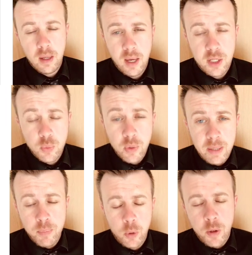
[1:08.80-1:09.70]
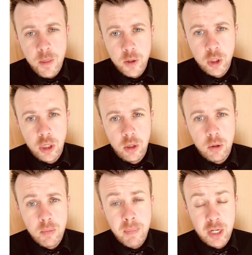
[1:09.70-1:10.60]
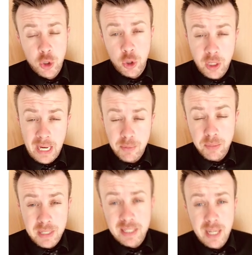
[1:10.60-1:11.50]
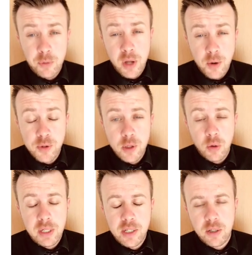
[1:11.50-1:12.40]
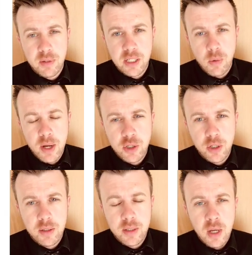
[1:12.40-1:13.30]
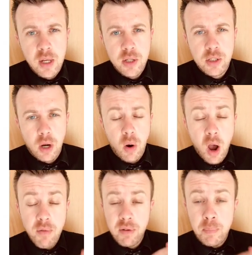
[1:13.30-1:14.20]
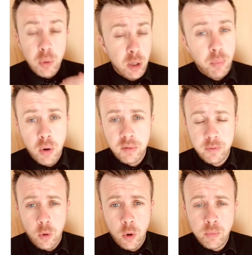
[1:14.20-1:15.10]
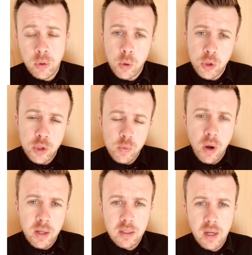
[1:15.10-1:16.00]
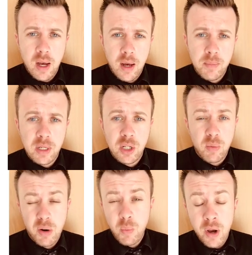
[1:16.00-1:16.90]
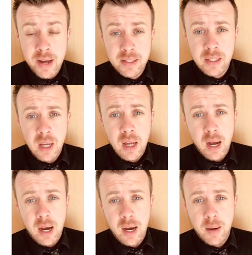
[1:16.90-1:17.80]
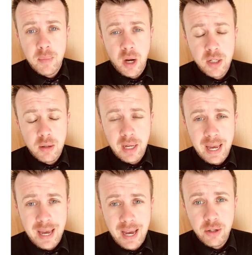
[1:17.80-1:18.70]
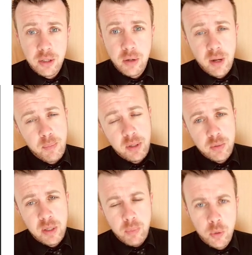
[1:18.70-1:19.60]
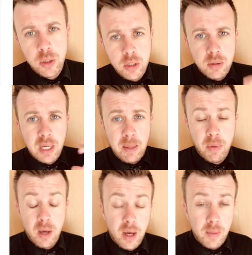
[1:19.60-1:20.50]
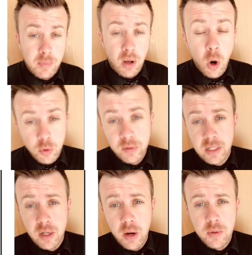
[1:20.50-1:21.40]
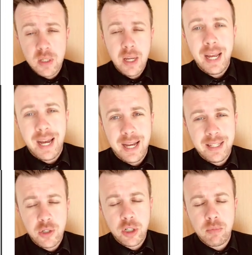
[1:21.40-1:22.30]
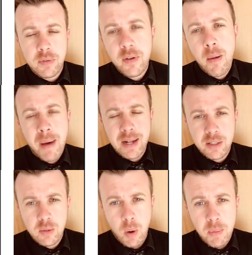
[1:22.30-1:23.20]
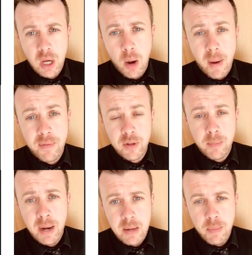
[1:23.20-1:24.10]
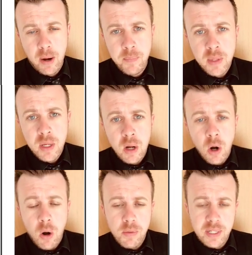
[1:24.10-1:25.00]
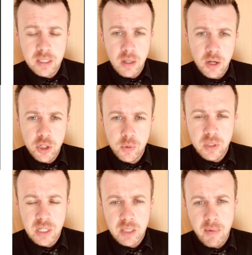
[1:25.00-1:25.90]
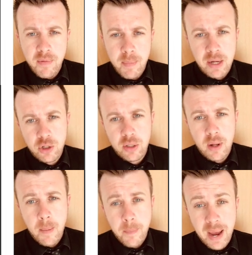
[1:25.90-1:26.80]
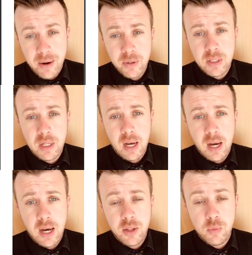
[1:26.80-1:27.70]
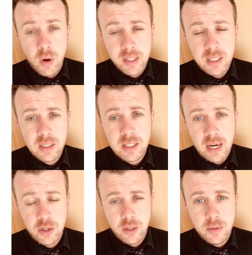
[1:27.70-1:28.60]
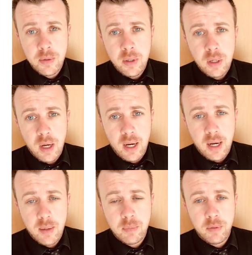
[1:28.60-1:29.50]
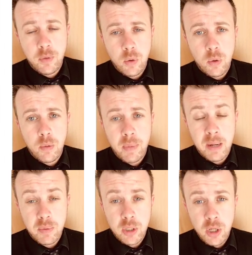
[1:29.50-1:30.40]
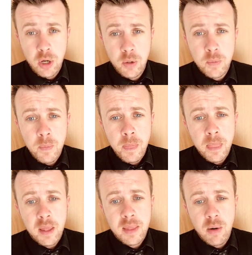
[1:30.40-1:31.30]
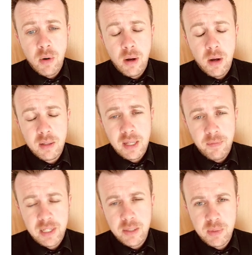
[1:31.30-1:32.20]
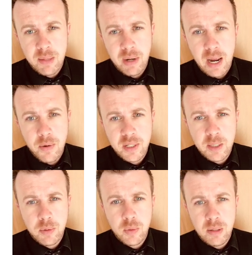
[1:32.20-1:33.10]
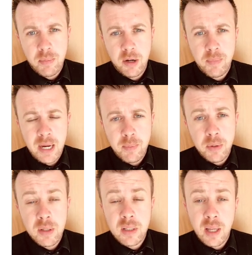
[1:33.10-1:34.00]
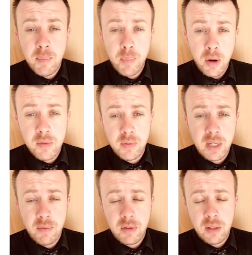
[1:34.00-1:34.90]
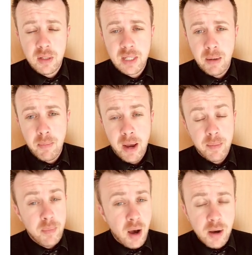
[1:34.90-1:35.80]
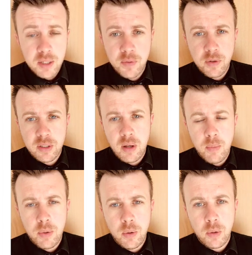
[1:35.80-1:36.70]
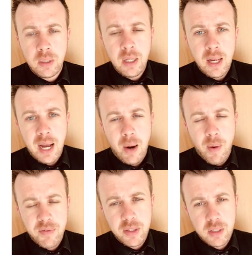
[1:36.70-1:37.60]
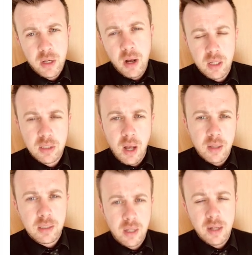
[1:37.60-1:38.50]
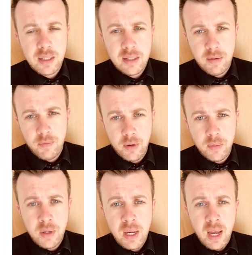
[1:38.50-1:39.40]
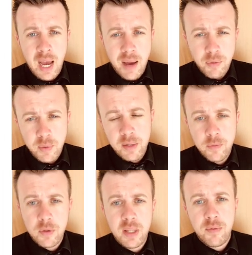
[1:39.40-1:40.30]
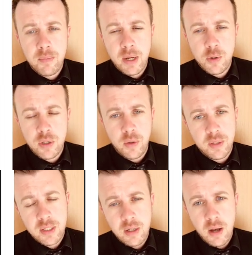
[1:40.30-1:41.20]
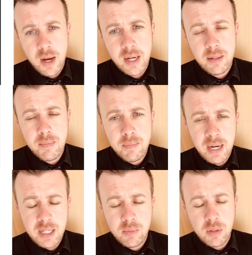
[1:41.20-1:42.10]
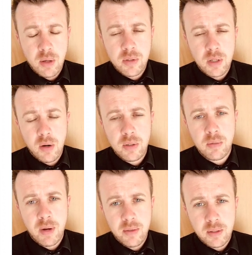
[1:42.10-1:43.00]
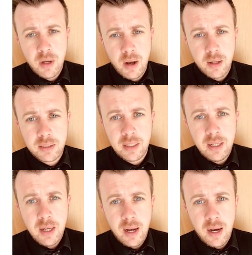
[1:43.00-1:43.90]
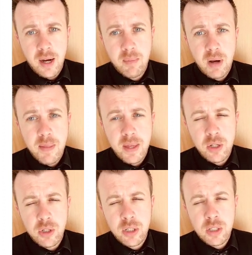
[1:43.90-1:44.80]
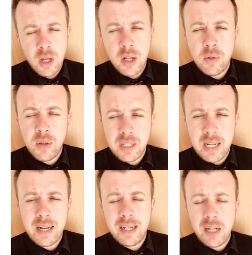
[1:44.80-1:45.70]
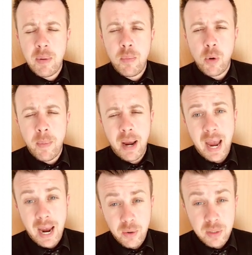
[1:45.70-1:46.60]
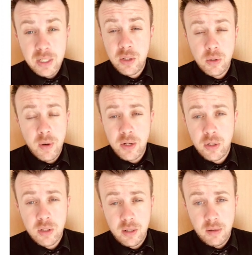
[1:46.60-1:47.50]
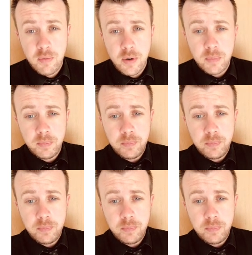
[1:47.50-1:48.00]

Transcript: It's really important that you make sure you keep some detailed notes on each of these questions. So either in bullet point form or just write in your own words. I don't care how you do it, but it's really important that you keep hold of these notes, and then you can refer back to them when we go back through the paper. On this slide, you will see some information about the writing section for paper 2. There are definitely some similarities between both papers. They're both given the same amount of marks, for example. However, the tasks are slightly different. Have a read through the information on this slide, make some of those notes around the task, and then you should start to understand a little bit more about how these two questions are different.